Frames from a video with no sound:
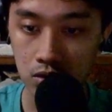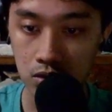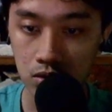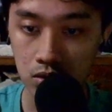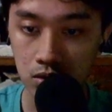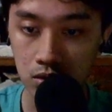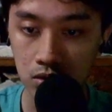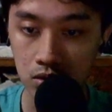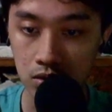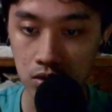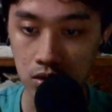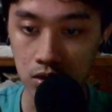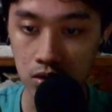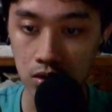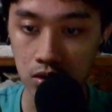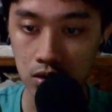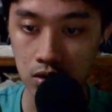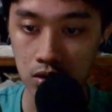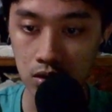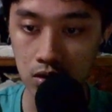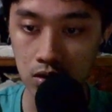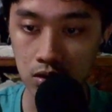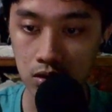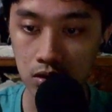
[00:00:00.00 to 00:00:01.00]
right
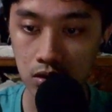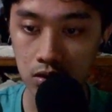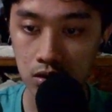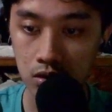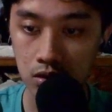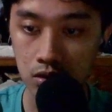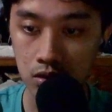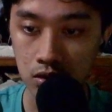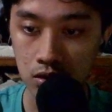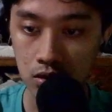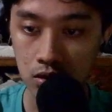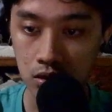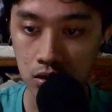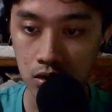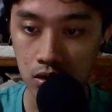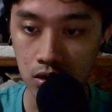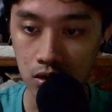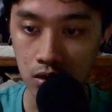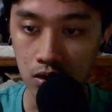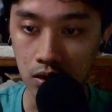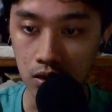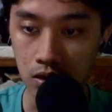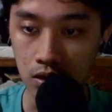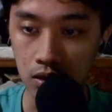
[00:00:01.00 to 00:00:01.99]
here.
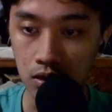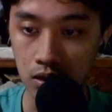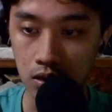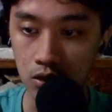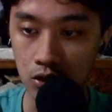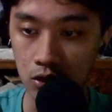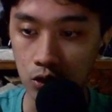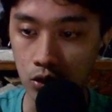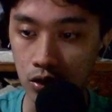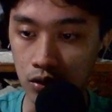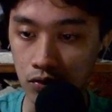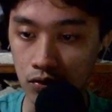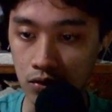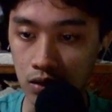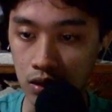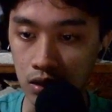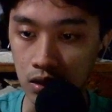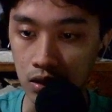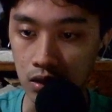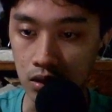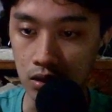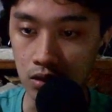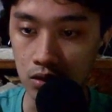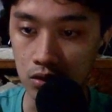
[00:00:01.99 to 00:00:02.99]
And then I think you have
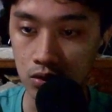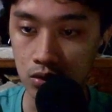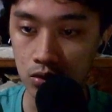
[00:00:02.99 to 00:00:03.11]
9.